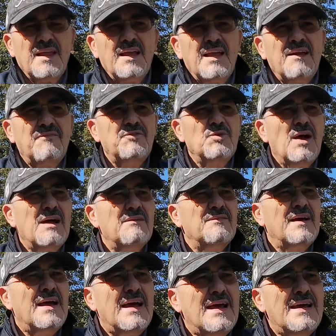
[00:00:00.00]
if you have
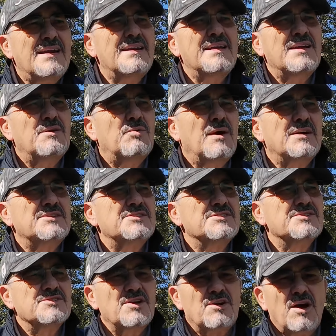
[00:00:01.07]
any
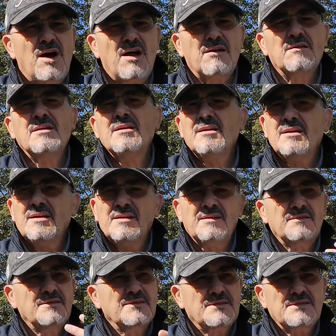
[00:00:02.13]
questions at all,
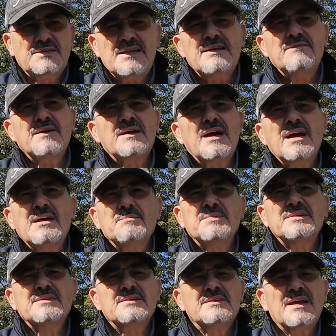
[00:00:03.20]
leave a
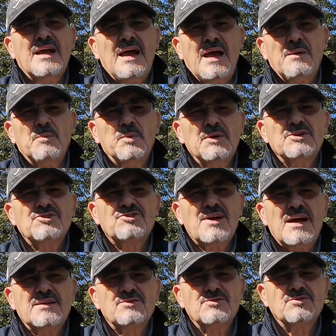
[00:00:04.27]
comment. I will
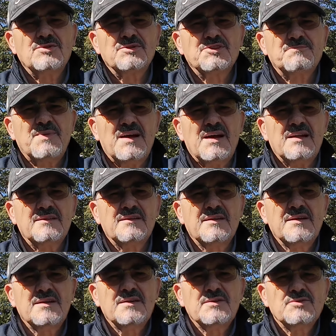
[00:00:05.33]
try to respond
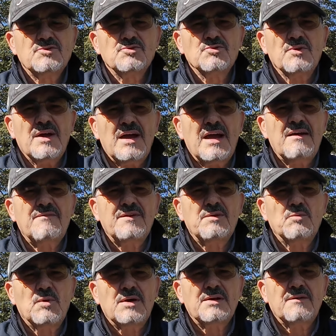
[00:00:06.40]
to every
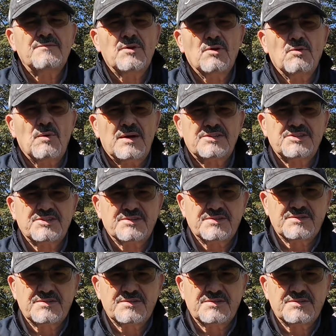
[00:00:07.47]
one of your questions.